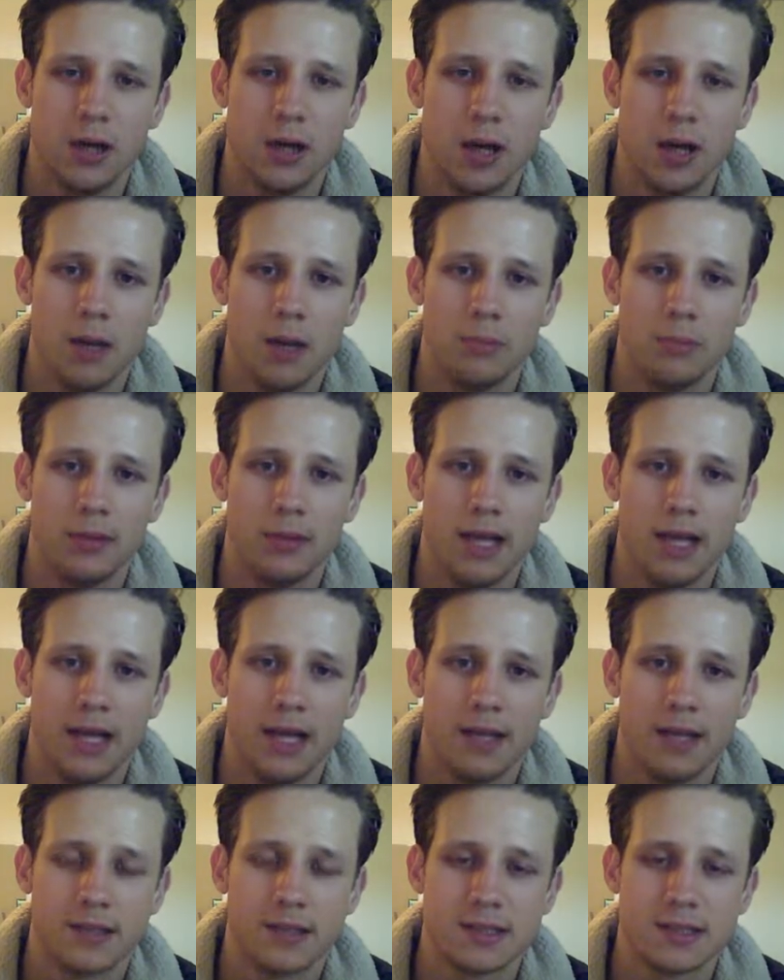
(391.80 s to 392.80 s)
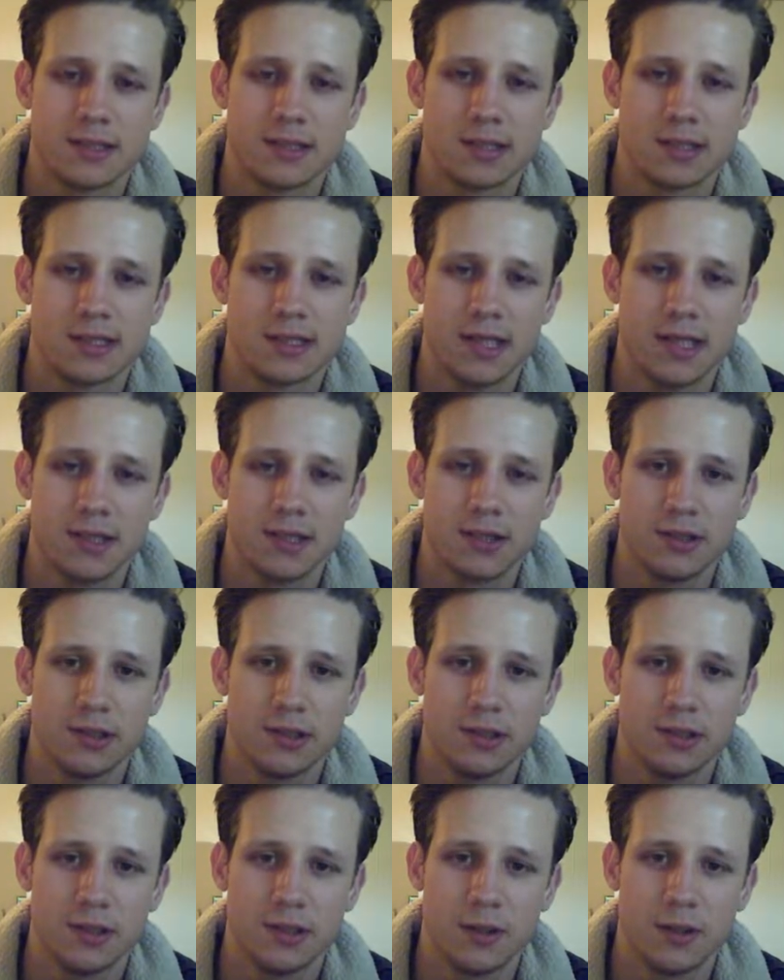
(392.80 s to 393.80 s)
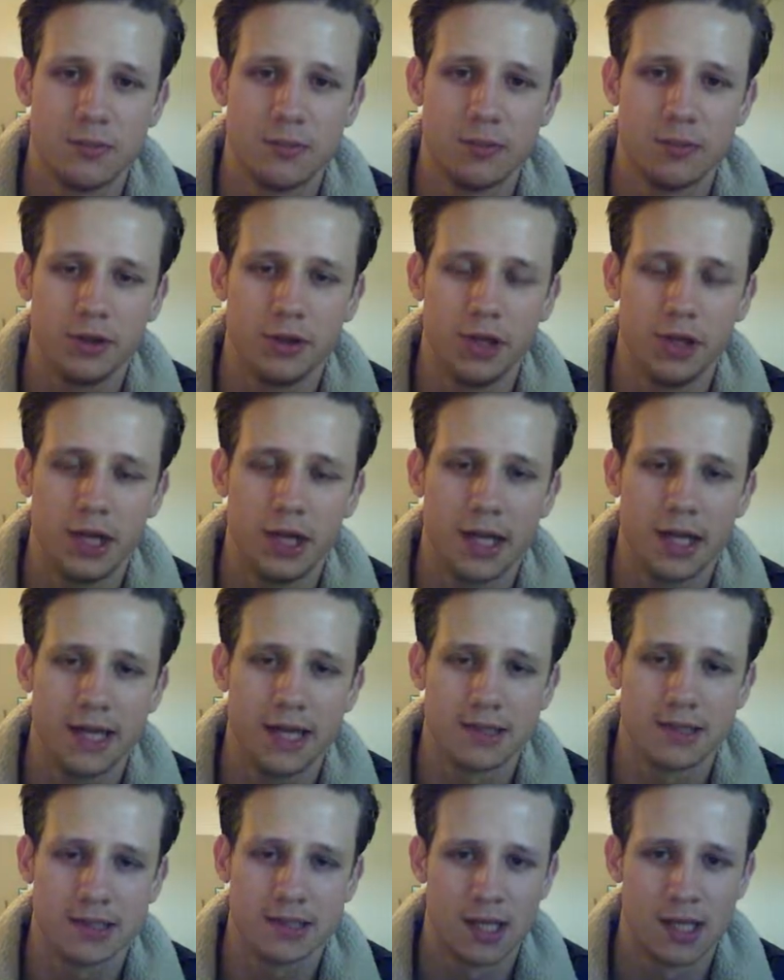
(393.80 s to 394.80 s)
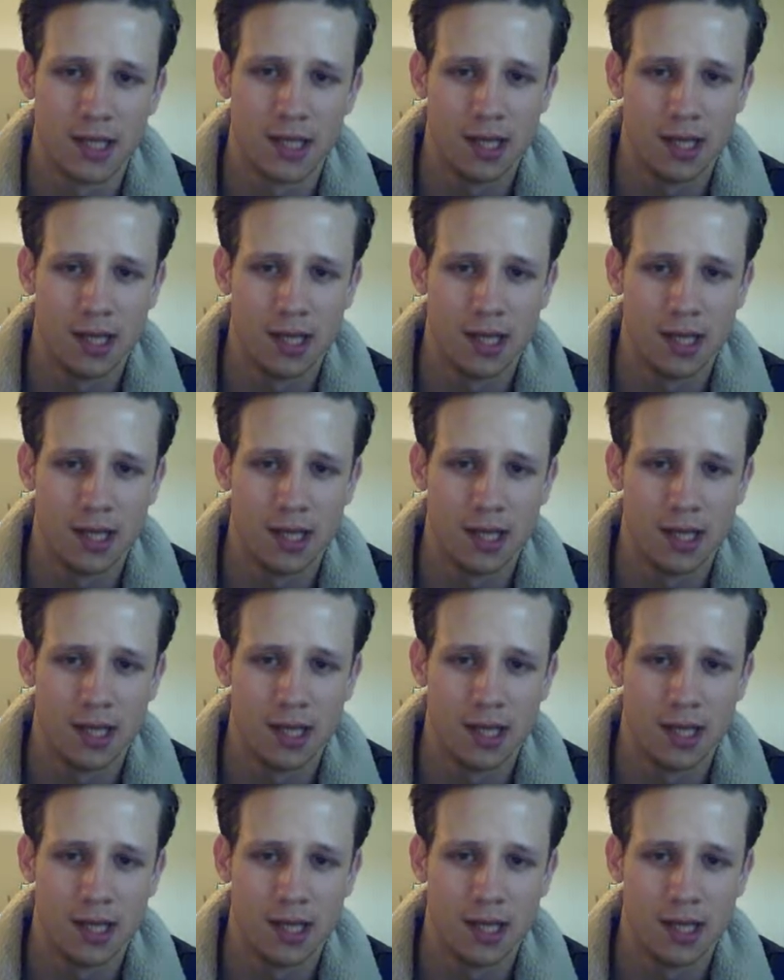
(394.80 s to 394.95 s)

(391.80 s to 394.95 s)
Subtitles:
planet center point, I guess,